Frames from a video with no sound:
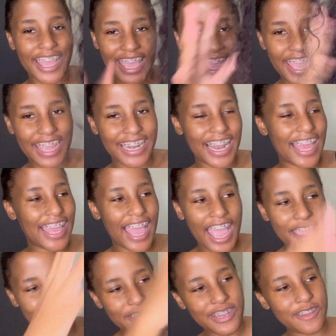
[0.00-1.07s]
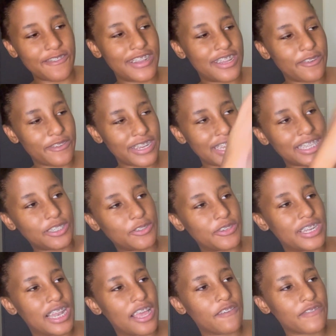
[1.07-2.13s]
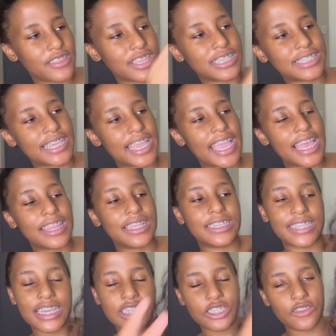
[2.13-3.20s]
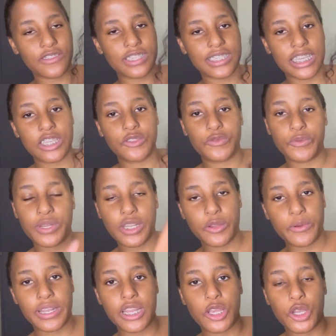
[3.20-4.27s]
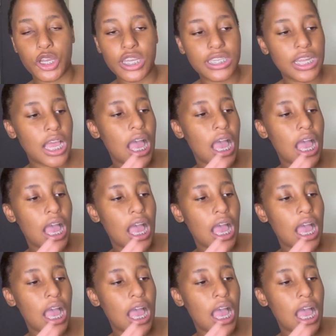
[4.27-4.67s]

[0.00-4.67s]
Hey, like I really do love this hair, and the texture of this hair is really good.